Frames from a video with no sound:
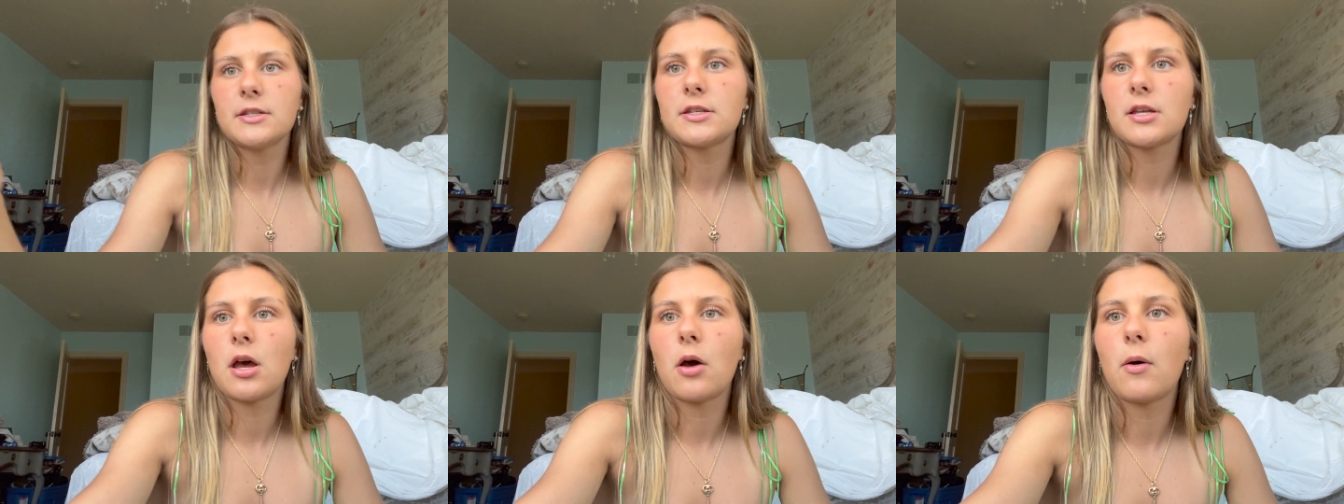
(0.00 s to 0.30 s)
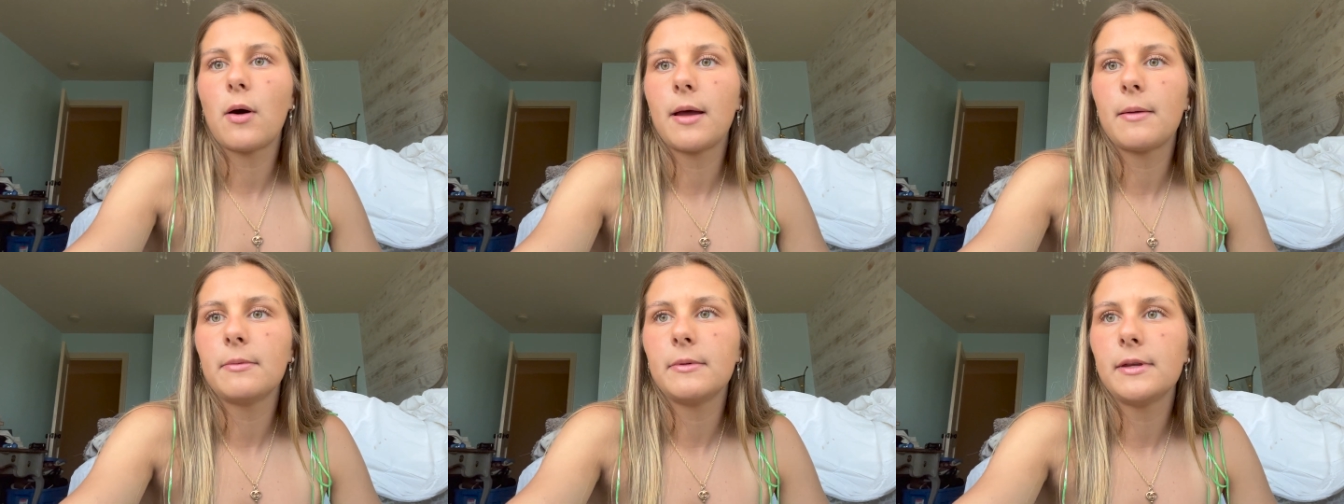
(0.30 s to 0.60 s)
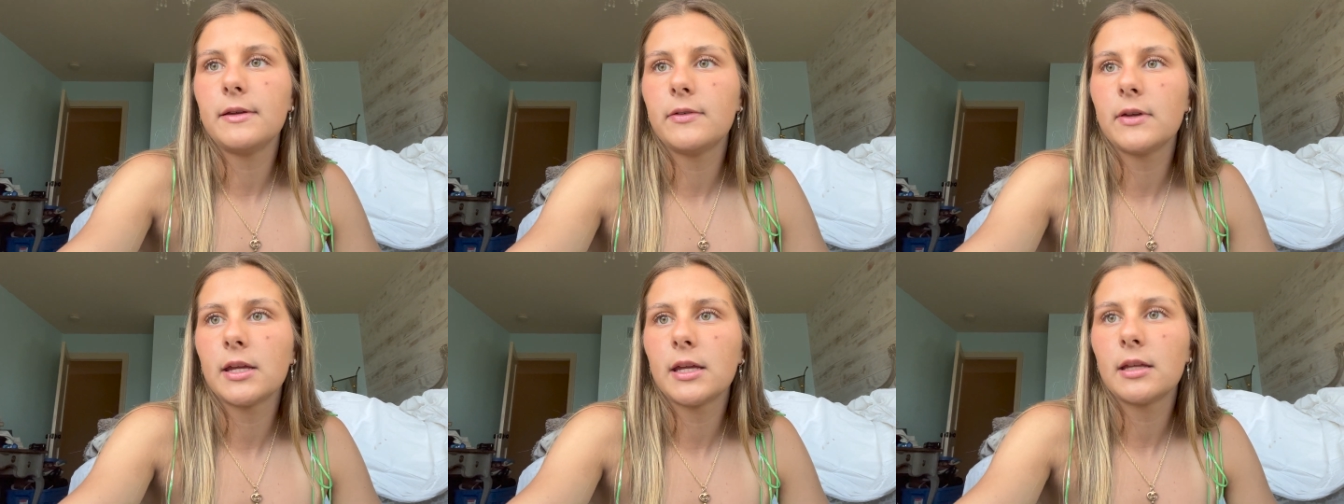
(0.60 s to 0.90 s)
So I'm
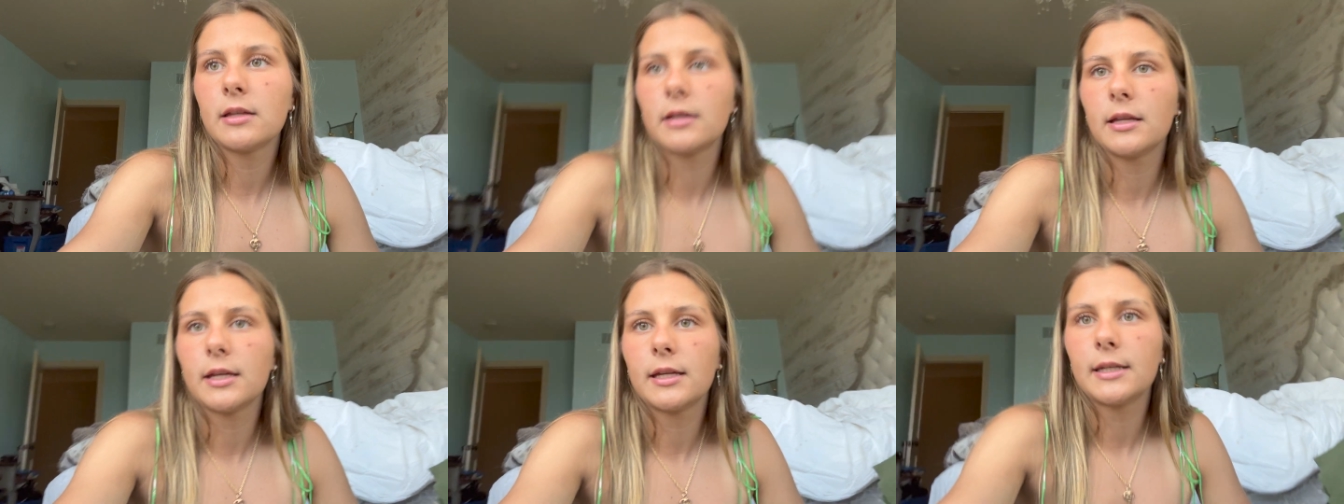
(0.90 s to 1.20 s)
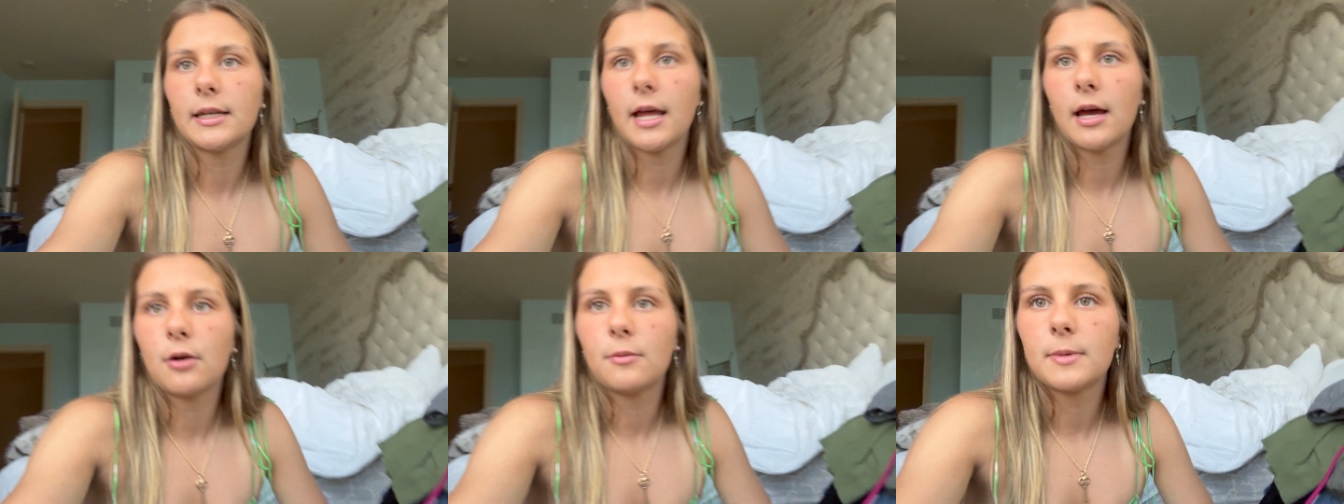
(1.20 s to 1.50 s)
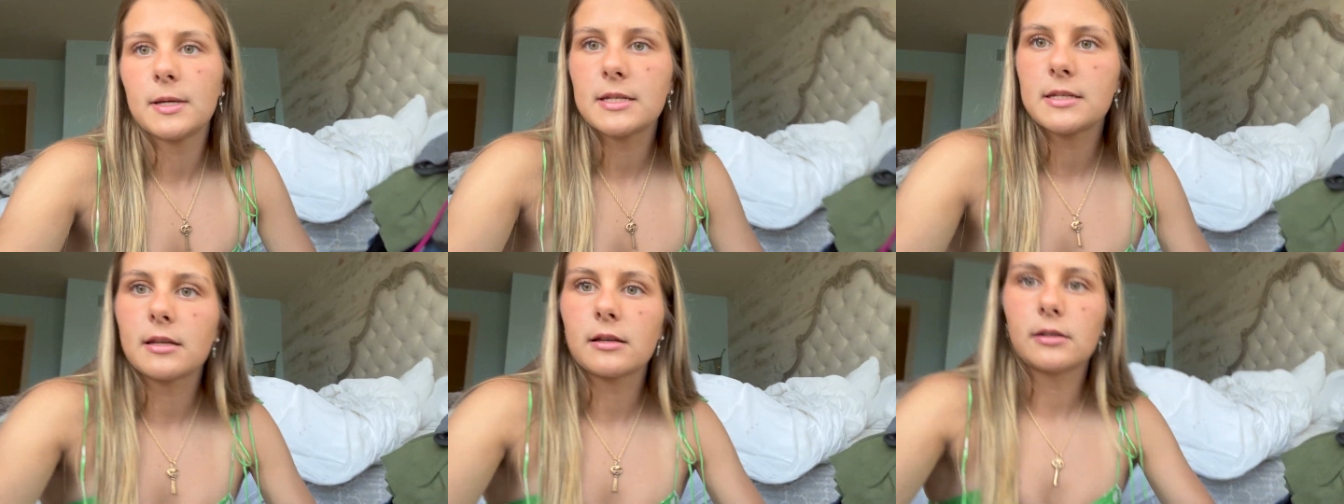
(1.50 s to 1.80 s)
leaving like now
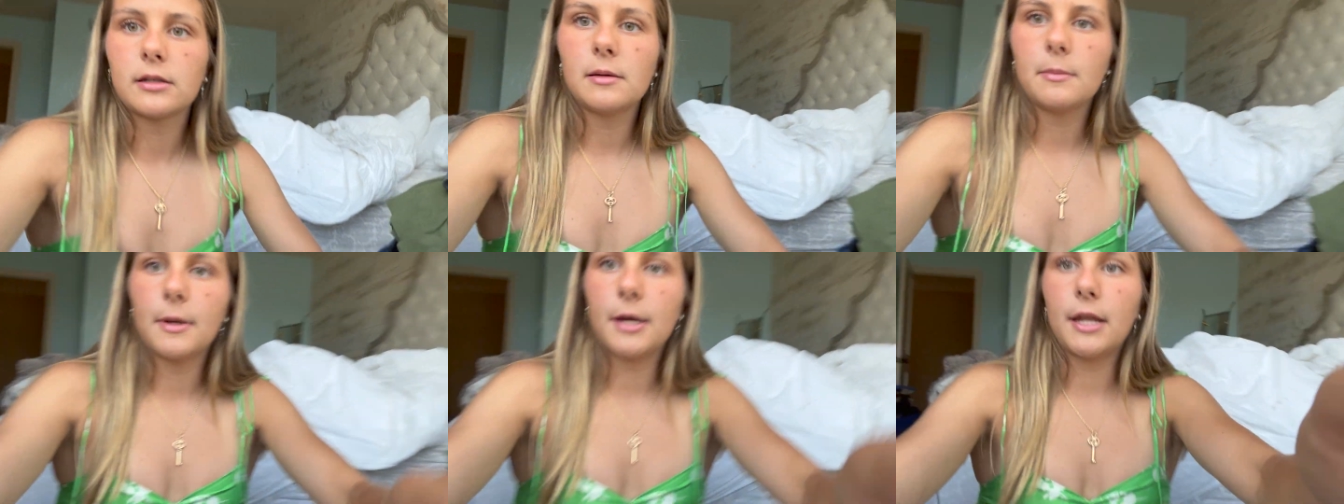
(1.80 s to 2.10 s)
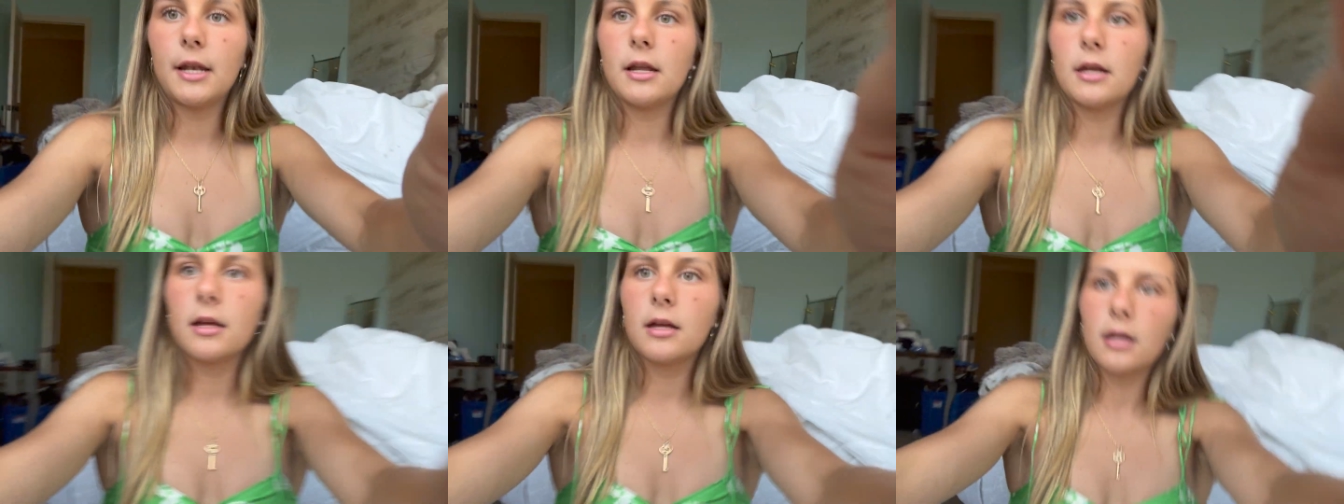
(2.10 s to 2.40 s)
basically, but